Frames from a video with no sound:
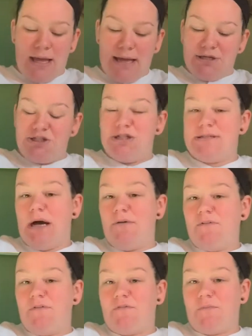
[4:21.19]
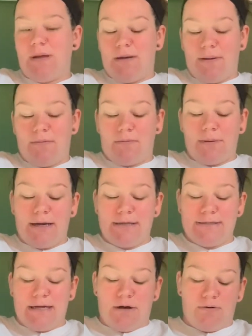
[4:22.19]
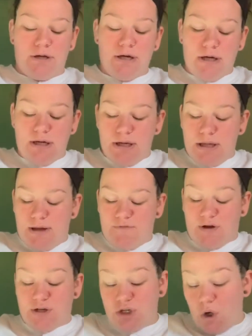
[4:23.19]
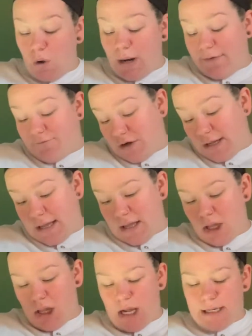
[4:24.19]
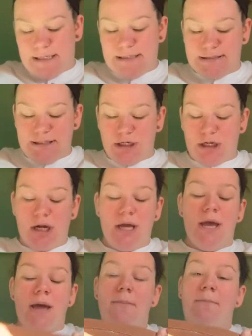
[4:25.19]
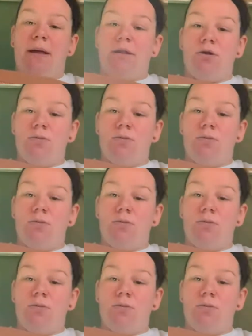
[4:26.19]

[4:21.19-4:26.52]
It's just helpful for me to be able to write it down. If I don't, I forget a lot easier. My little